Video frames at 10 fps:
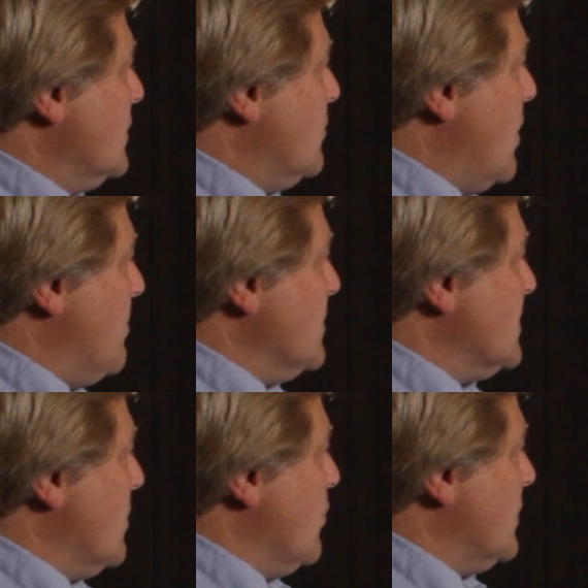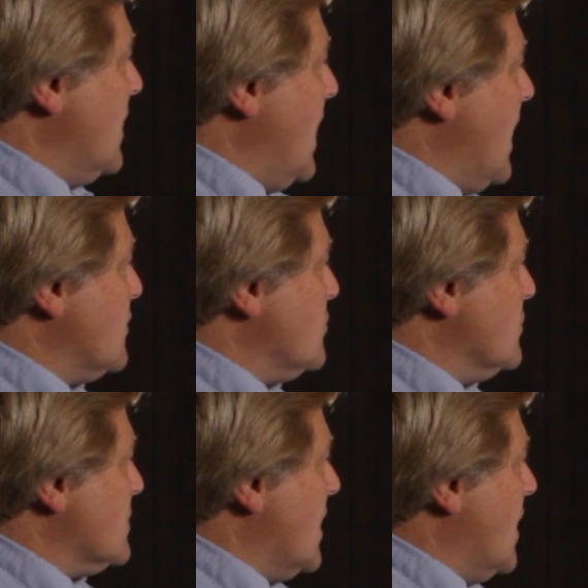to represent what the
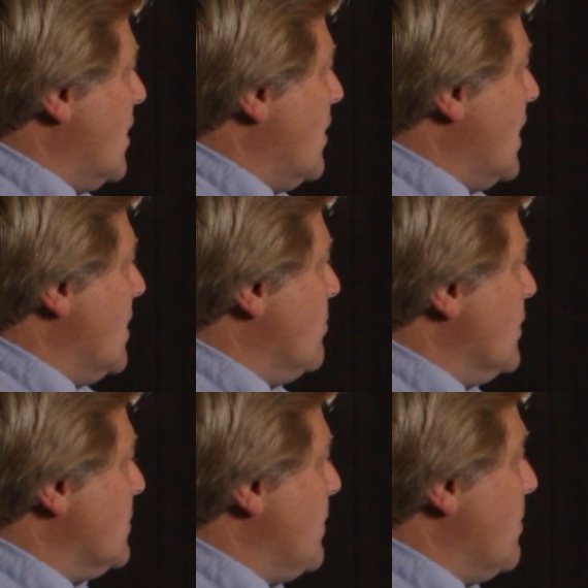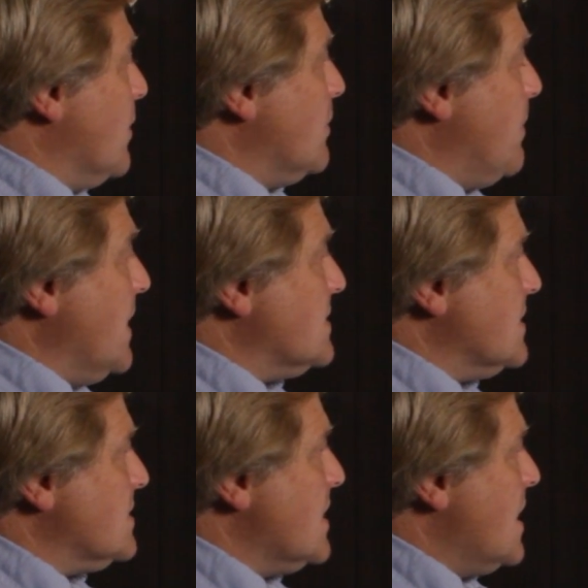actuals are on a month-by-month
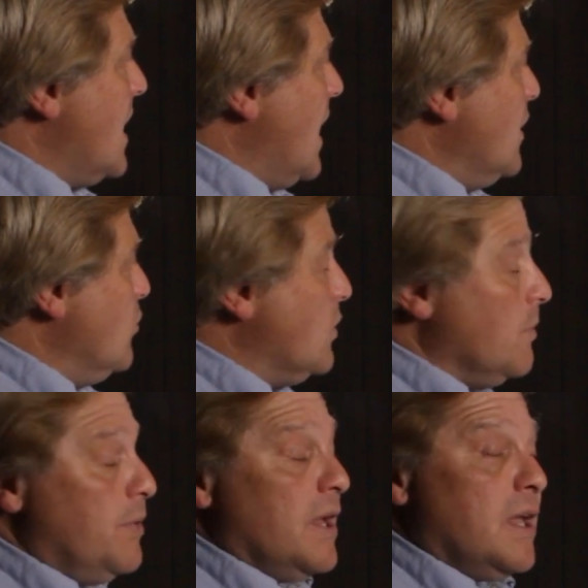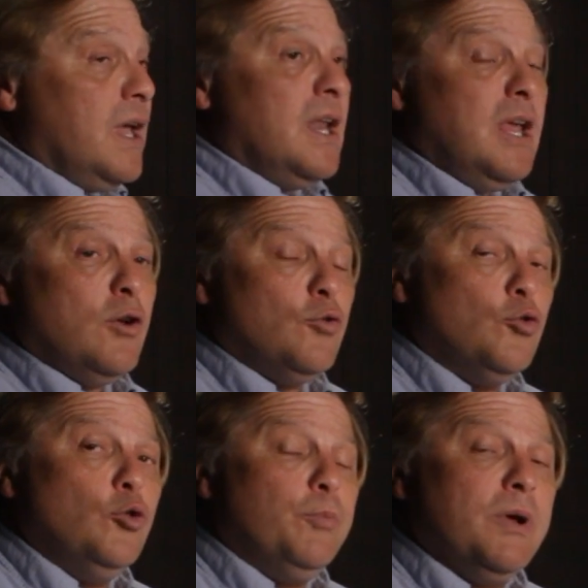basis. And you can pick any
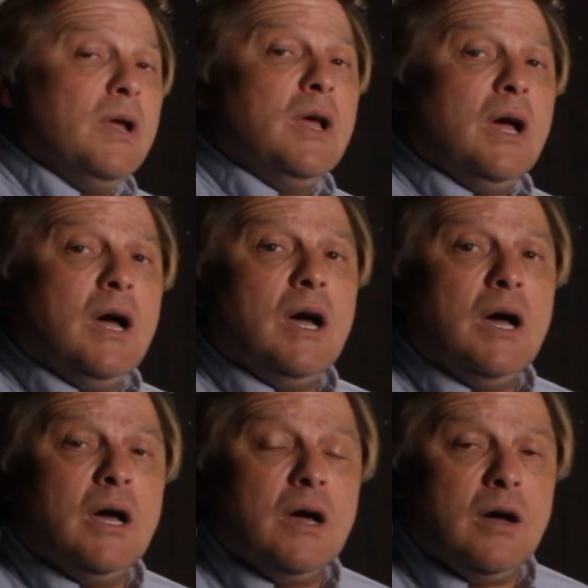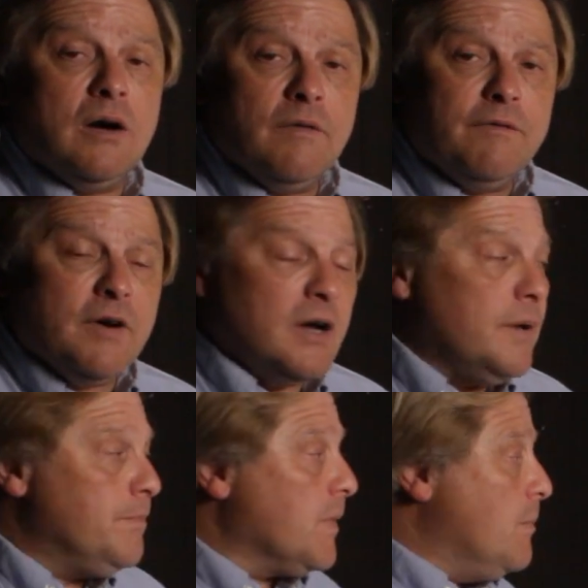group of
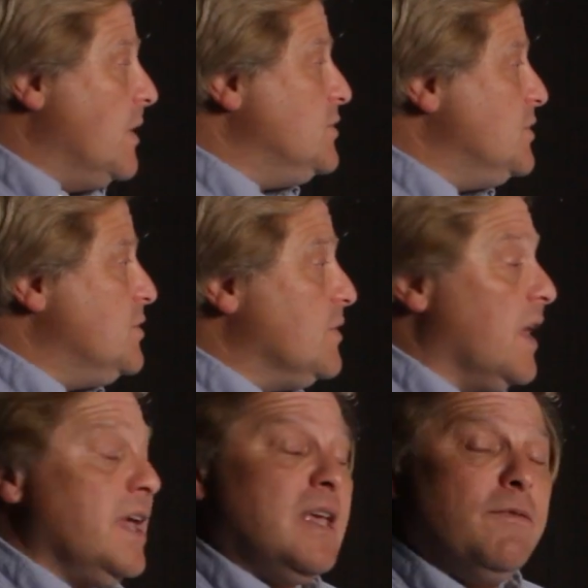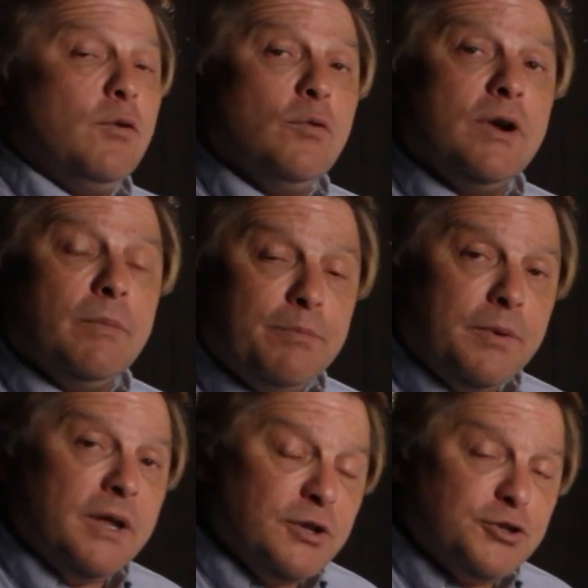budgets you'd like. If you were
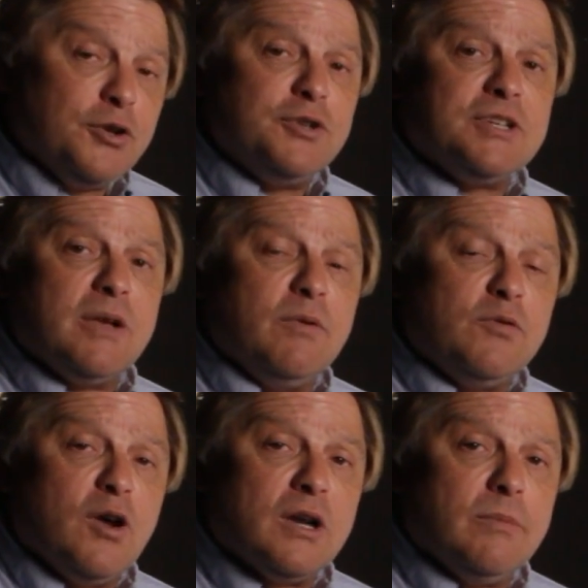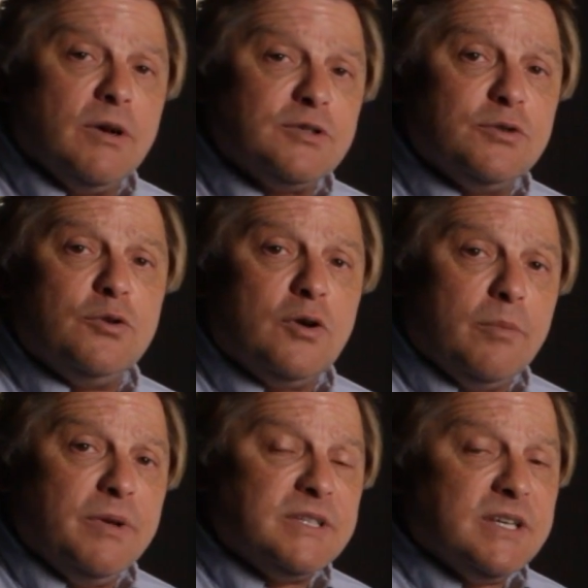in a church like we've talked about sooner, or a
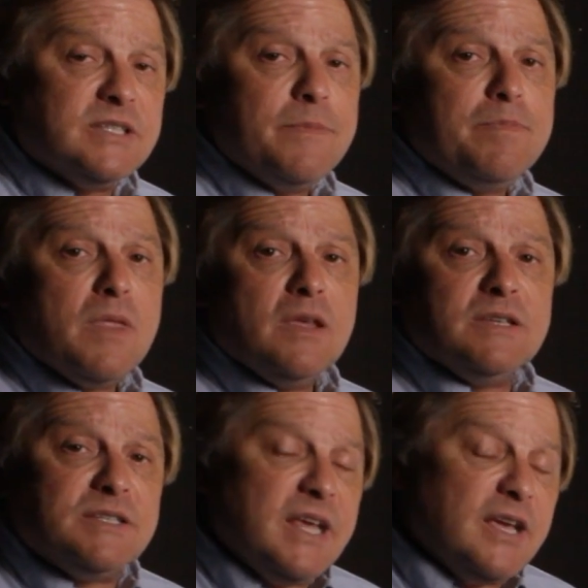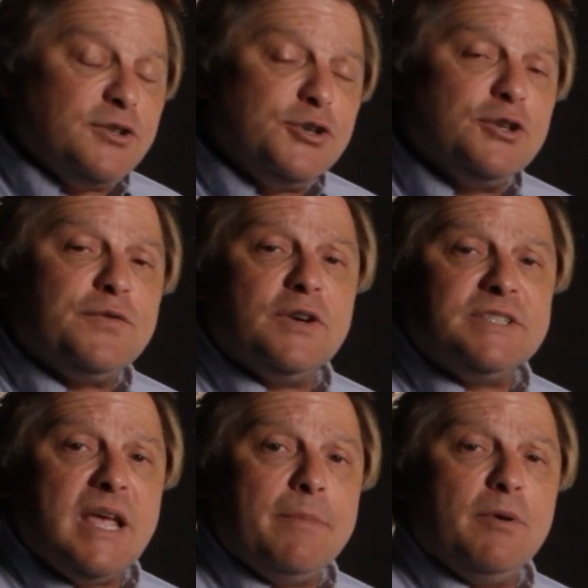business, so let's take a church for
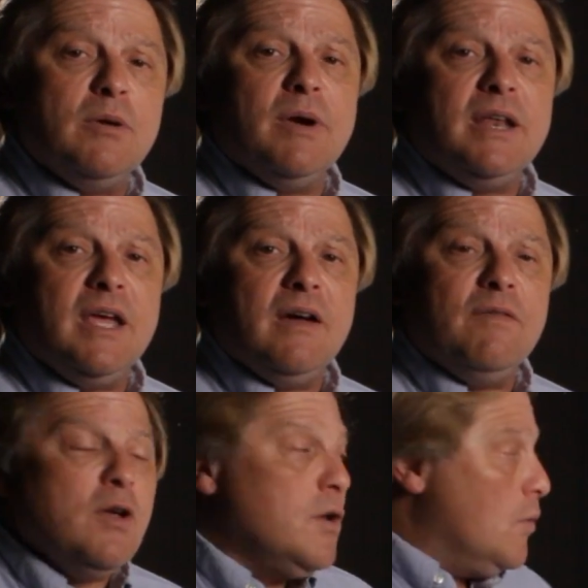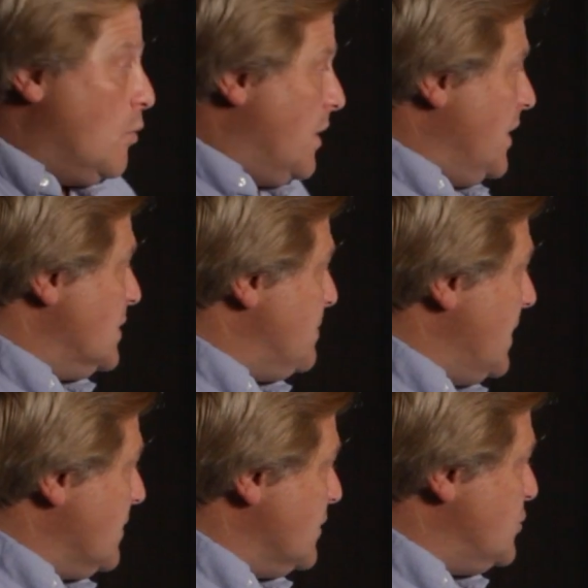example, you might have one of these
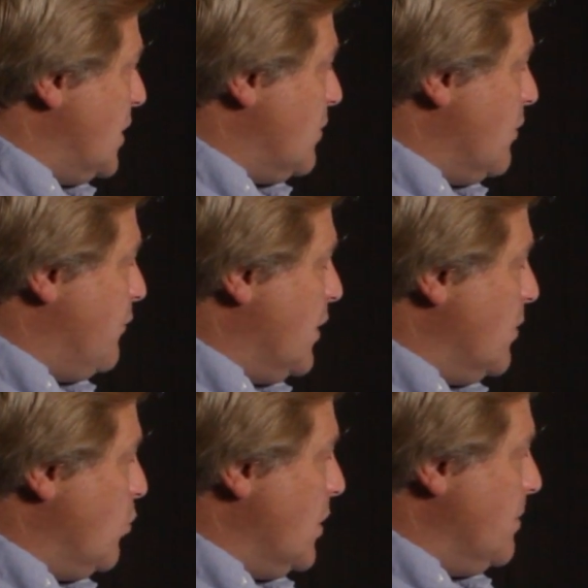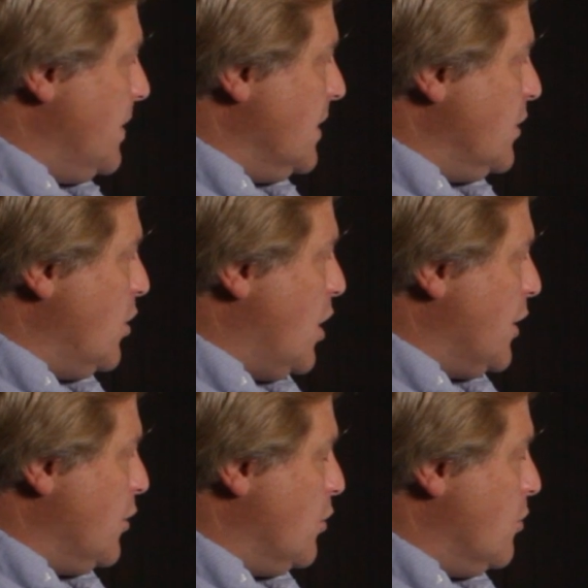being the general fund, one being the
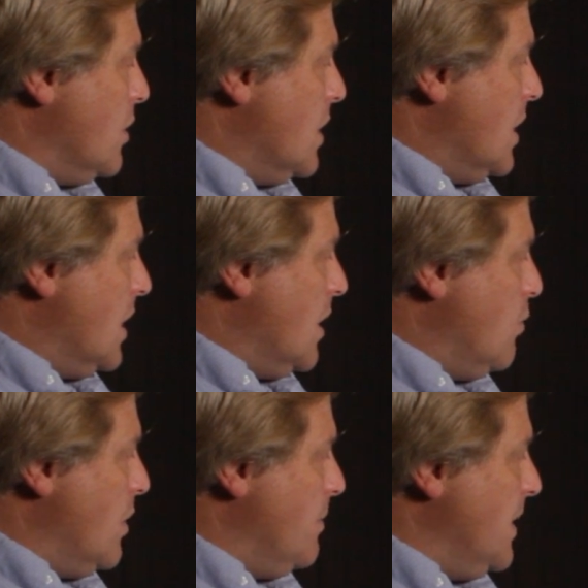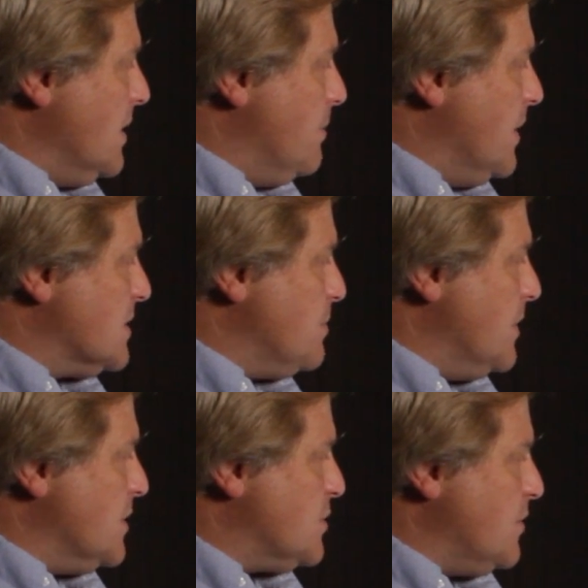audio, one being the bus
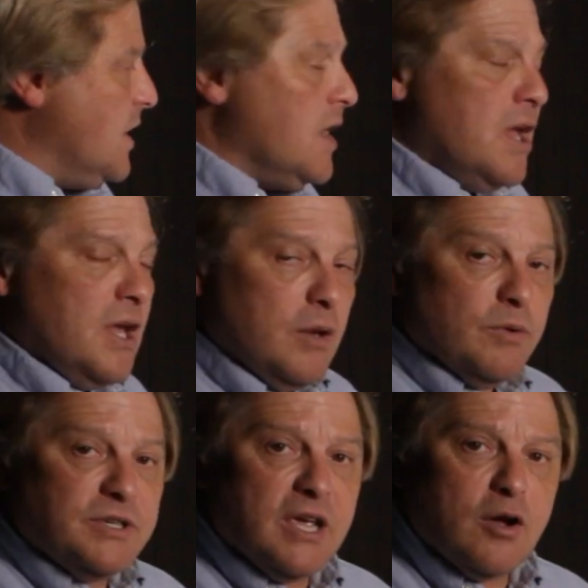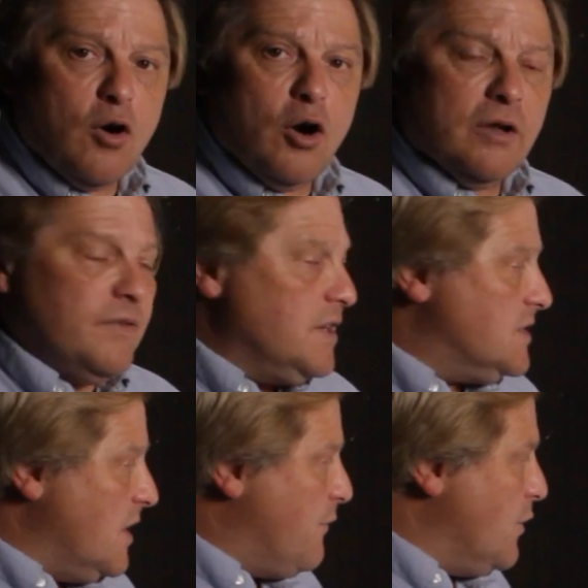ministry. You would take all of these
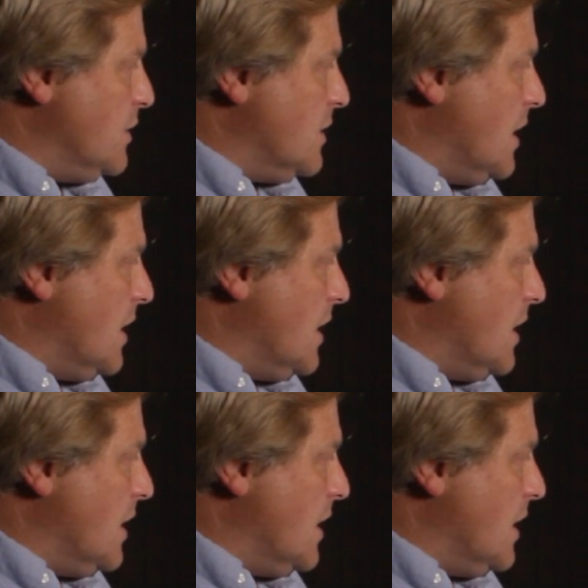different